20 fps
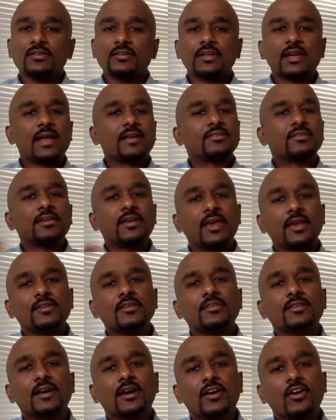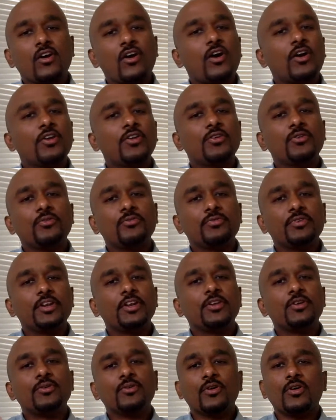Classic cases are audio,
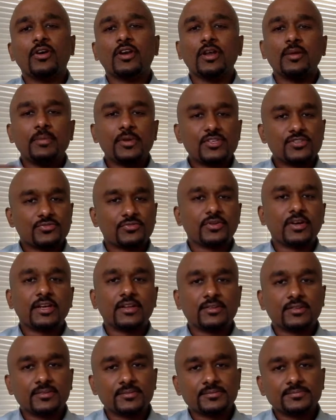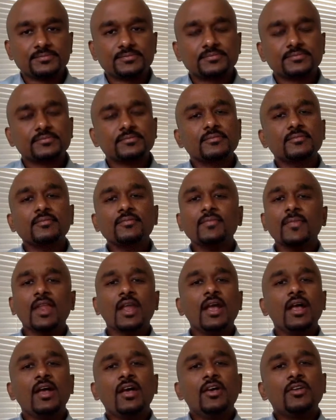video, or image files.
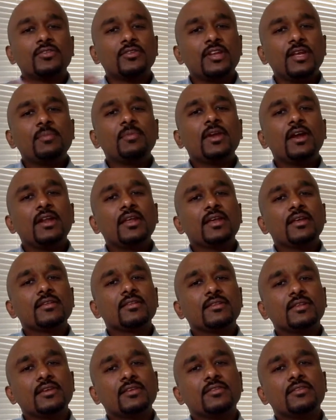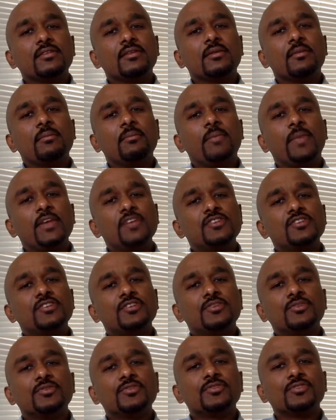So deep learning sees major
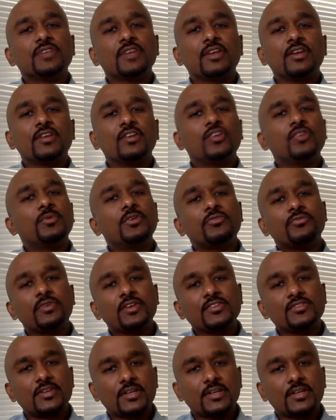use in human face